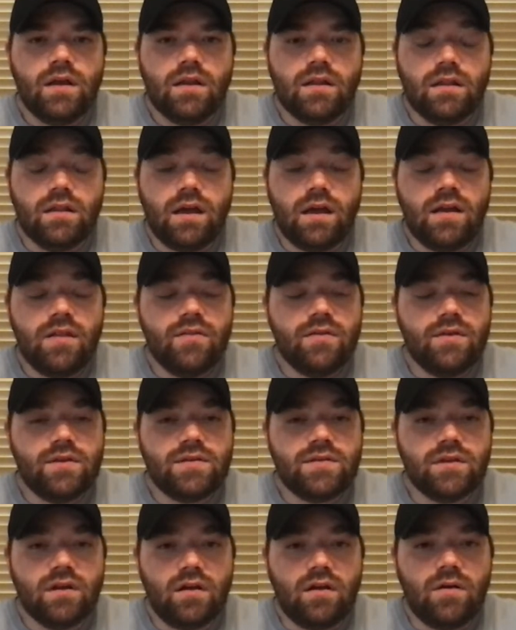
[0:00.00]
a lot of
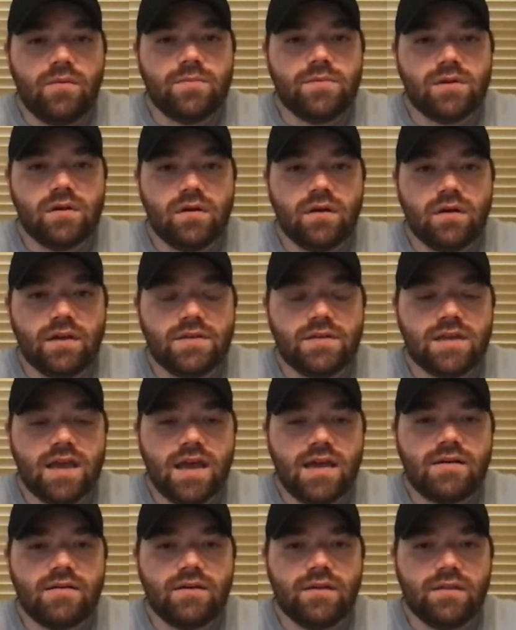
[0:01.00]
these psalms are
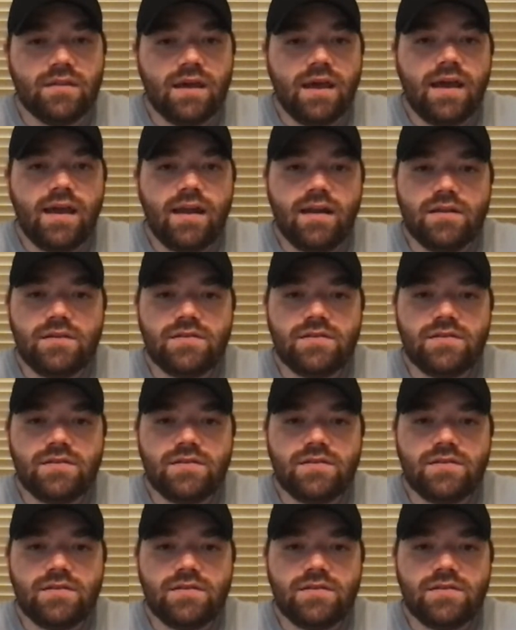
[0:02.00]
exactly that.